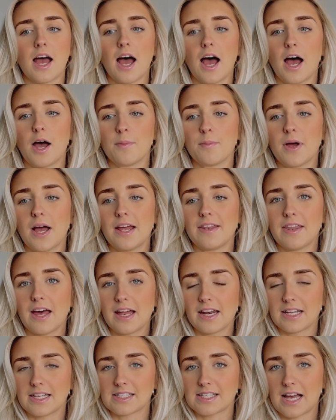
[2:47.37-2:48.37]
And
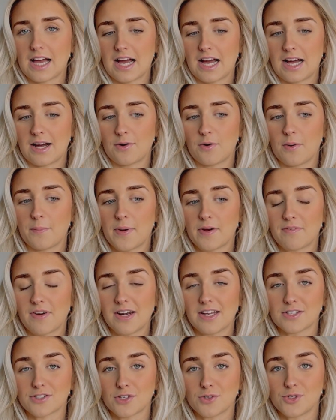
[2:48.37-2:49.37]
that is how my rent
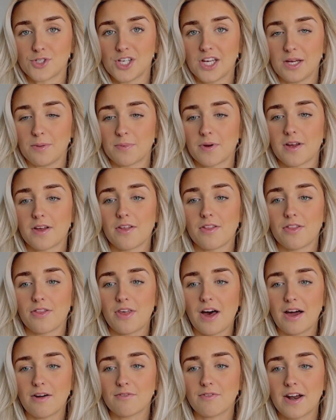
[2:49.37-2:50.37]
is so cheap.
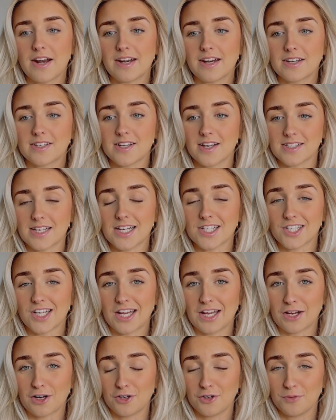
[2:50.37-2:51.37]
That rent does actually
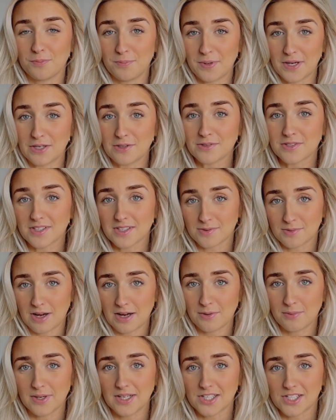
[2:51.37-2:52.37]
include bills as
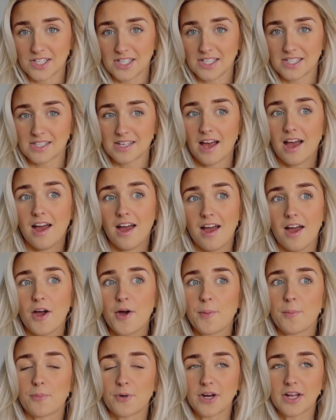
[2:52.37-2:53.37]
well, which is
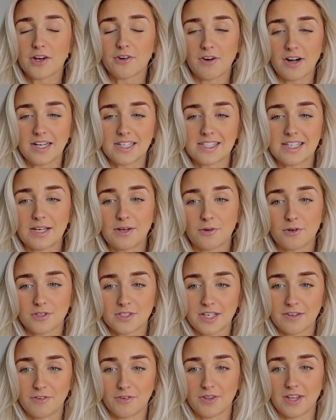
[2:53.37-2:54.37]
pretty crazy because
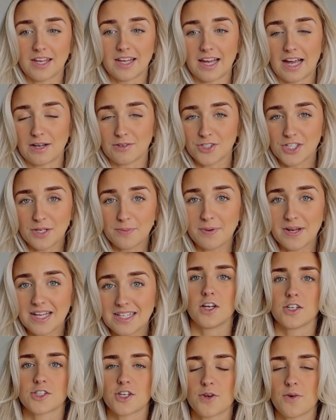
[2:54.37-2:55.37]
if you think how cheap it is.
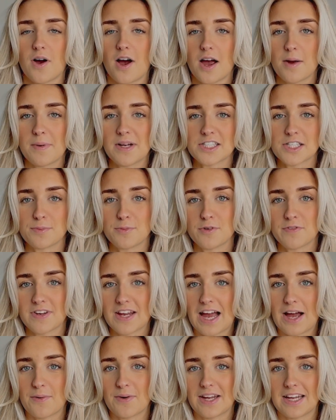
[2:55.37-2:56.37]
So I'm actually moving
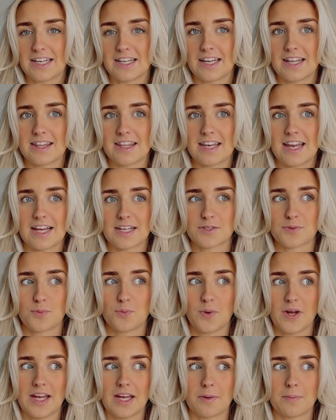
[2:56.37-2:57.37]
out in the next
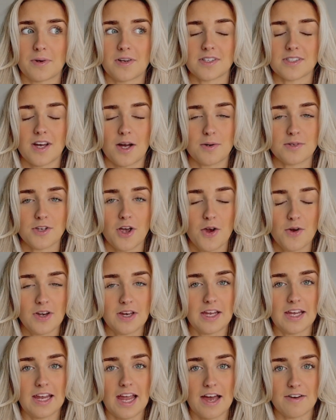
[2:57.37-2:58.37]
week because I was
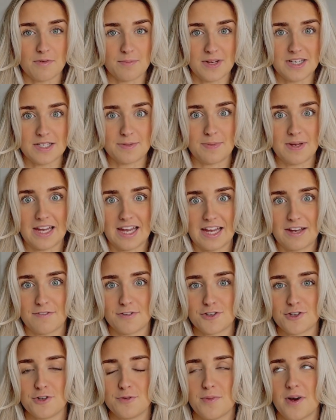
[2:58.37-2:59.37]
only ever meant to be here for
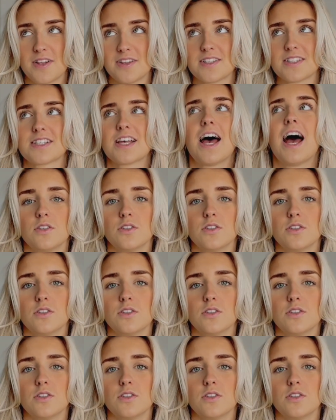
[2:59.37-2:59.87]
2 months.